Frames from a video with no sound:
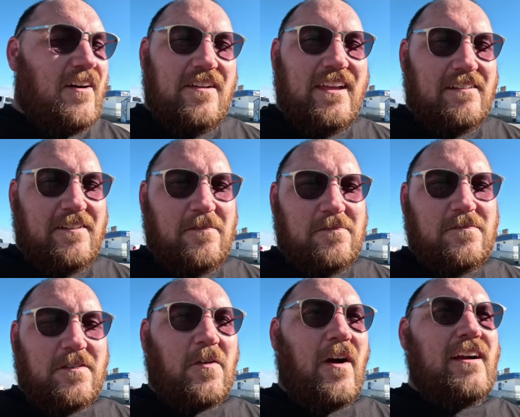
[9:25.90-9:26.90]
Henry
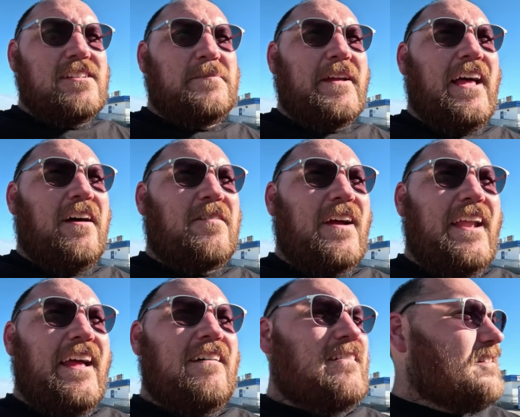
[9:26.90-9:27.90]
requires to be held right
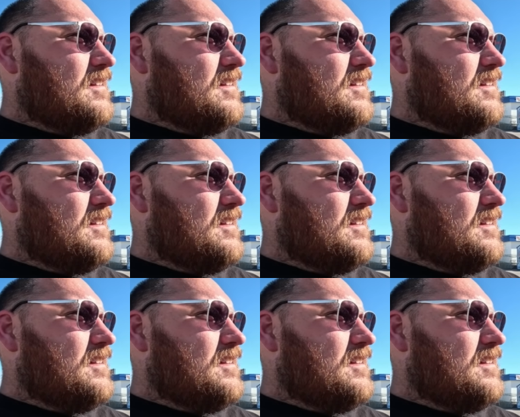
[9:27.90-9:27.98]
now.